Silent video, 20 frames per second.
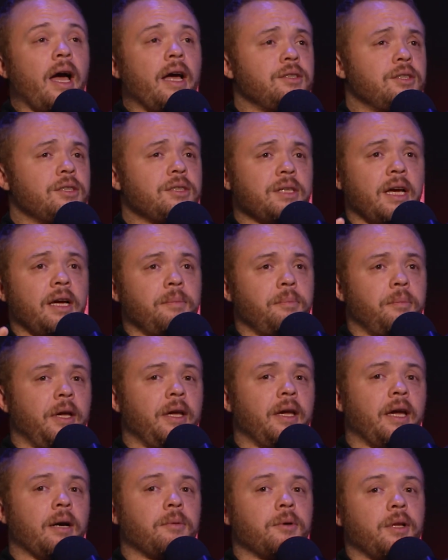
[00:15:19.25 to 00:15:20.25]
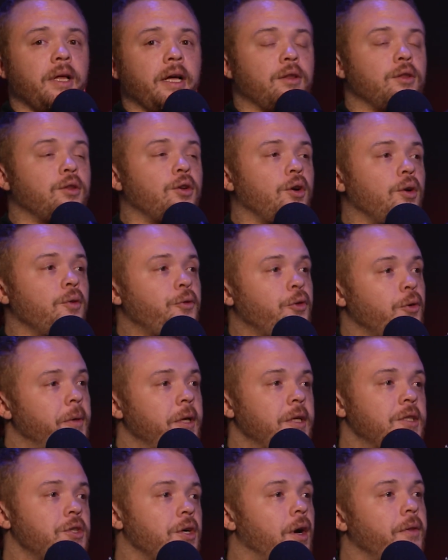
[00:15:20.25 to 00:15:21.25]
and being able to like learn from
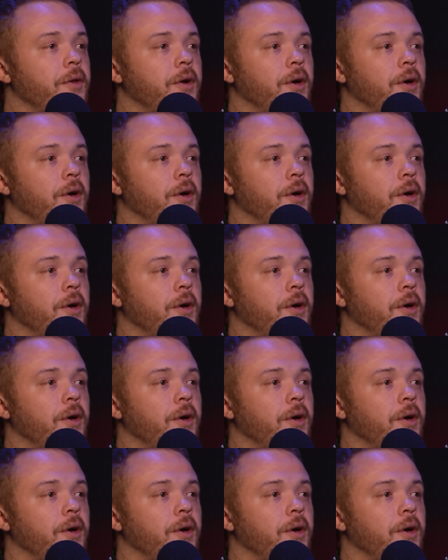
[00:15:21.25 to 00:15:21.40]
each other.